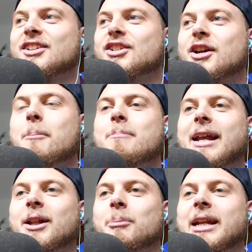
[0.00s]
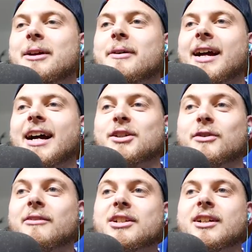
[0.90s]
just go mental. But anyway guys, hope
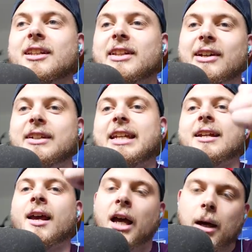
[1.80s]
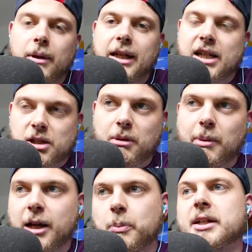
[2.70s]
you have enjoyed the video like you did. Me and I should be
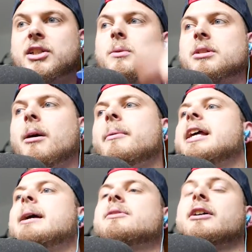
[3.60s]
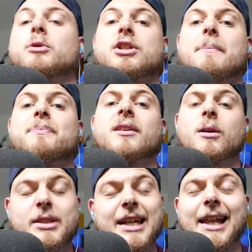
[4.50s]
back pretty soon with some more minigames. Thanks for watching,
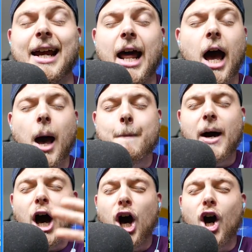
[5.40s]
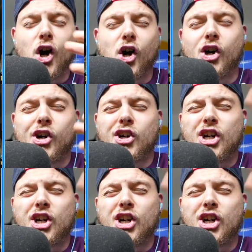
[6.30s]
see you later, bye.